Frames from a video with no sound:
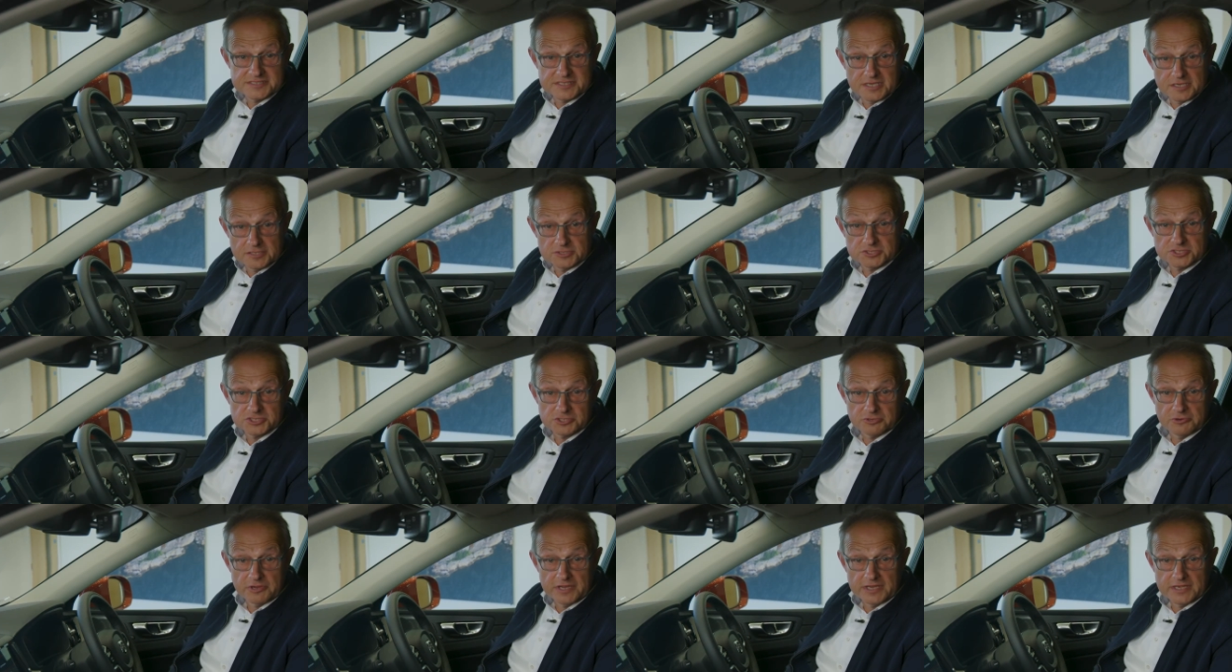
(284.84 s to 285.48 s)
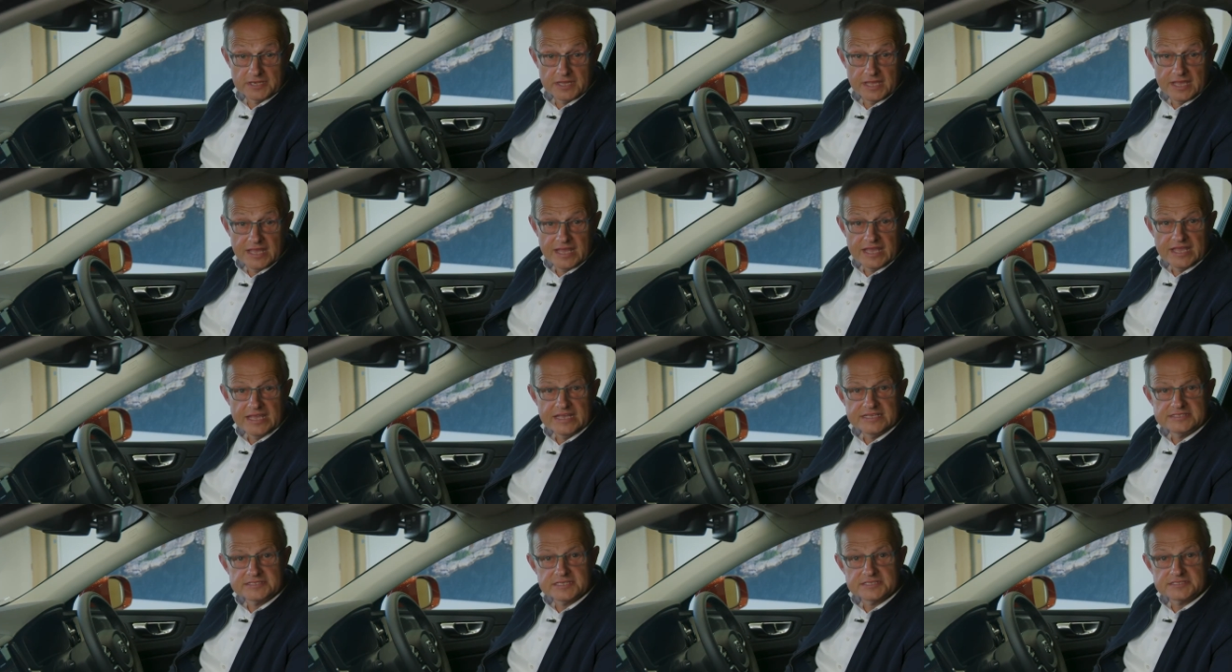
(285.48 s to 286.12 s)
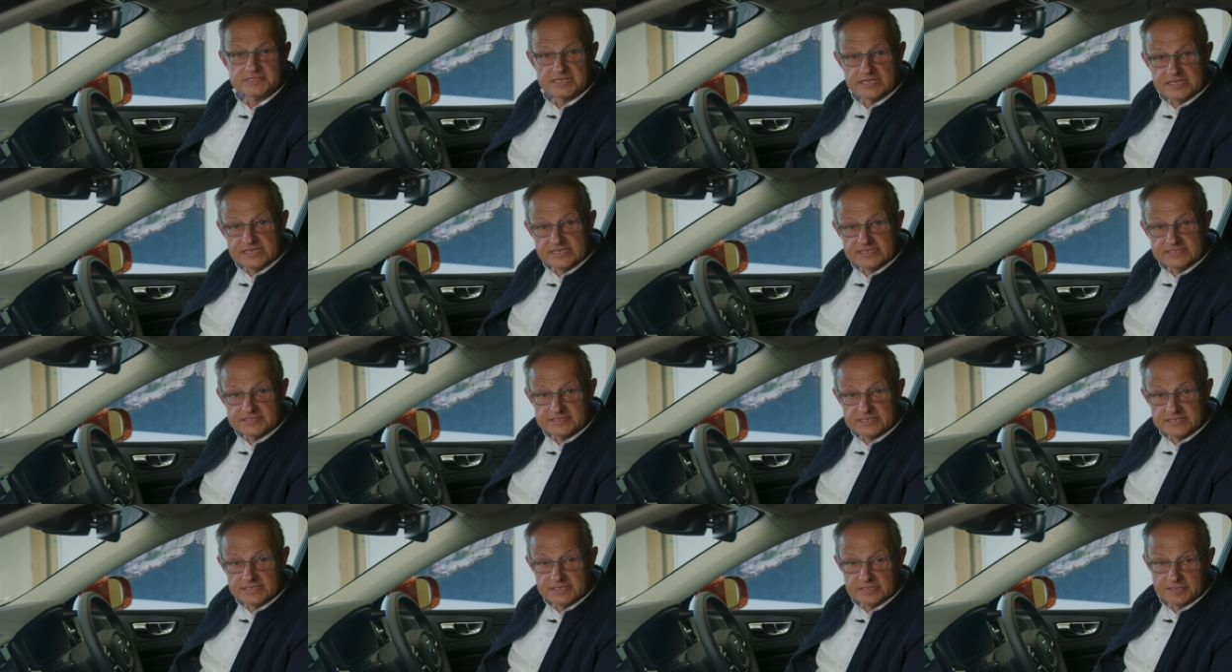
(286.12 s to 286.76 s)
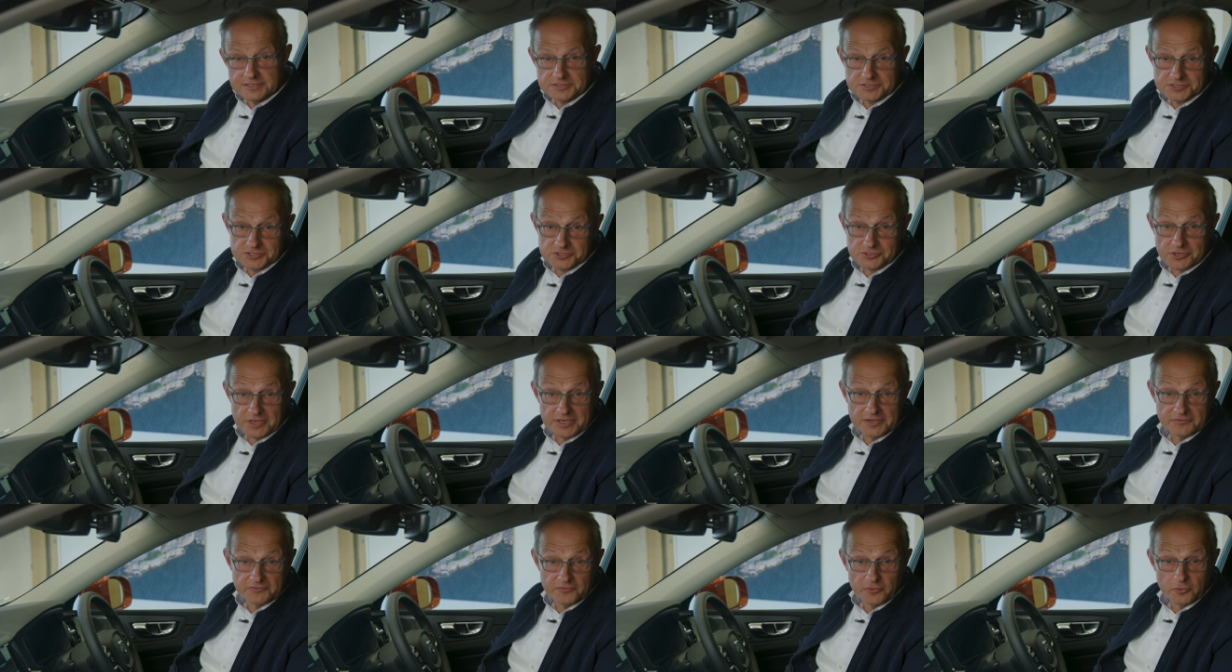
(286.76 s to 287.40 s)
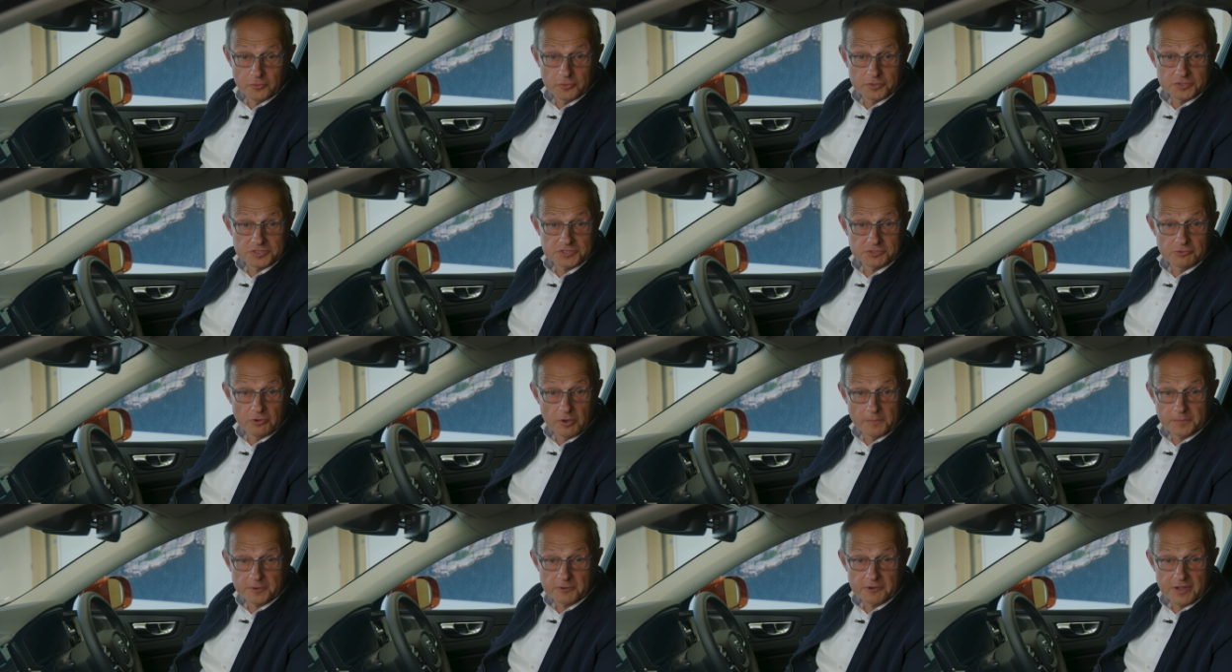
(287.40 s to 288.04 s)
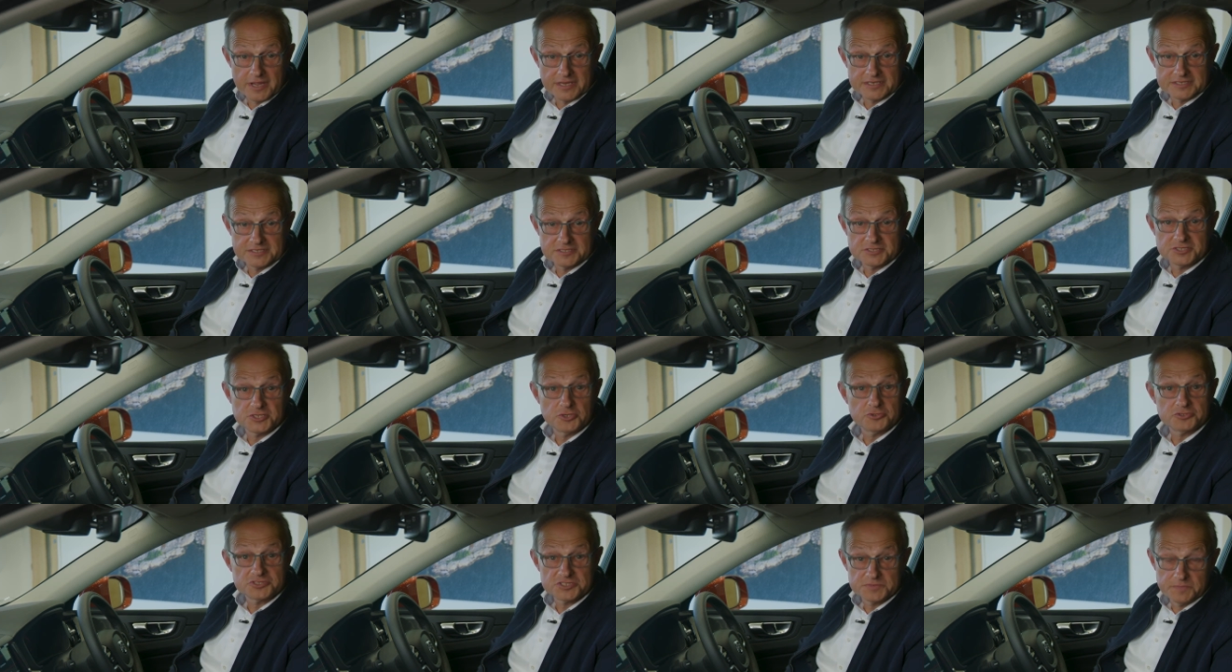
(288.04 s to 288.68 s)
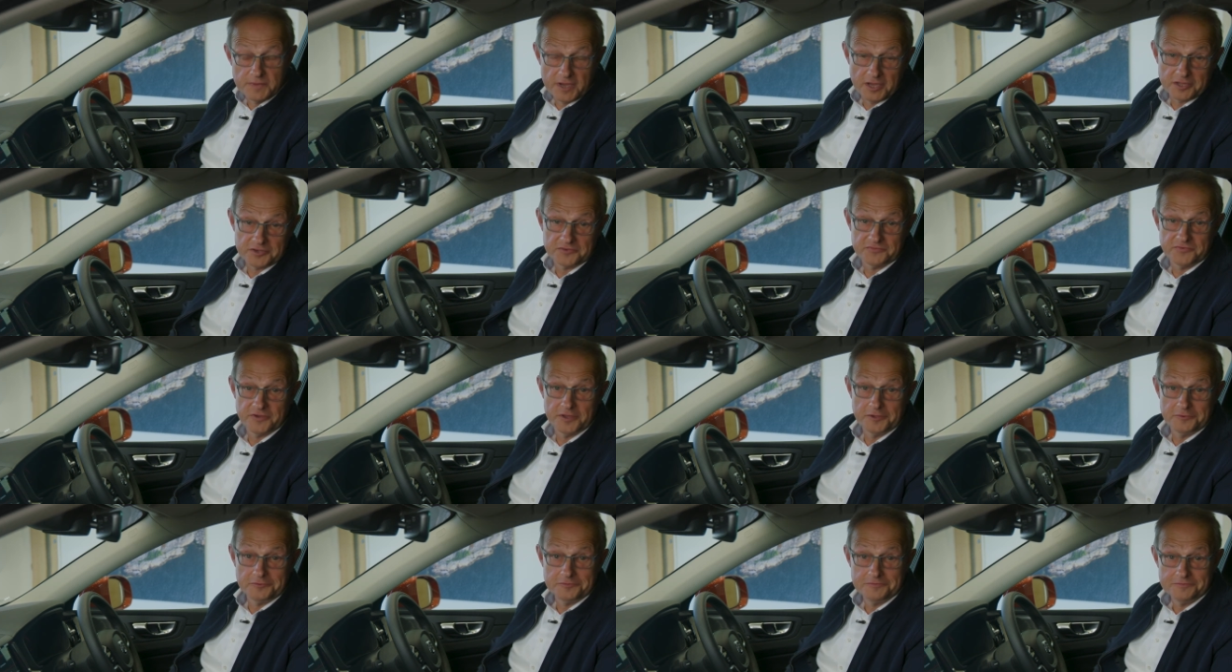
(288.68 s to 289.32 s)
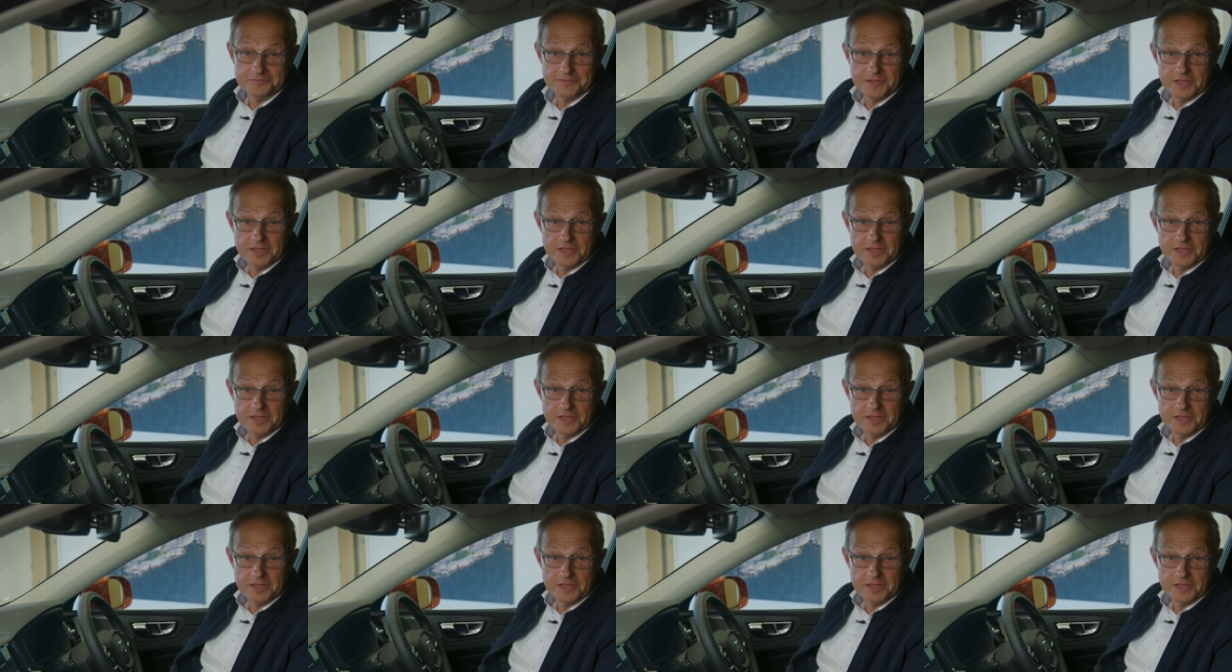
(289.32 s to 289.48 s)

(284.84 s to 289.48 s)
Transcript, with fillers: touchscreen, is as easy and straightforward to operate as your smartphone,